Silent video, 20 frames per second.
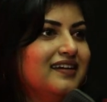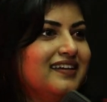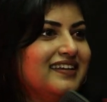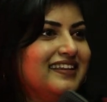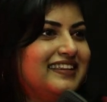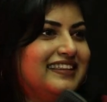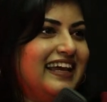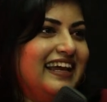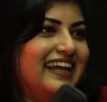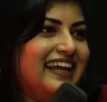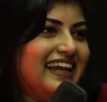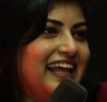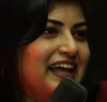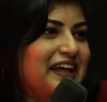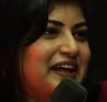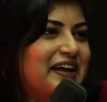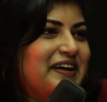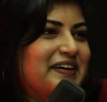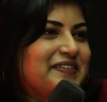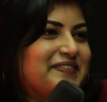thing
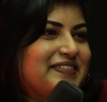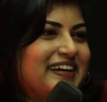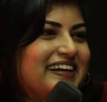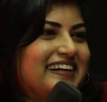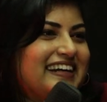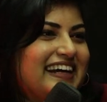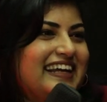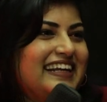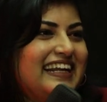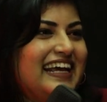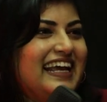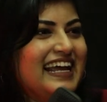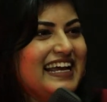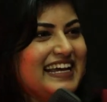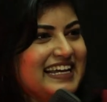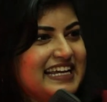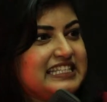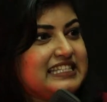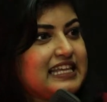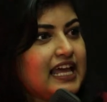ever, right?
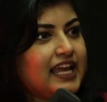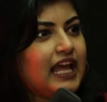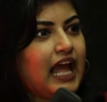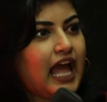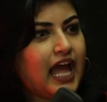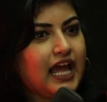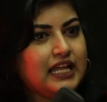It's like,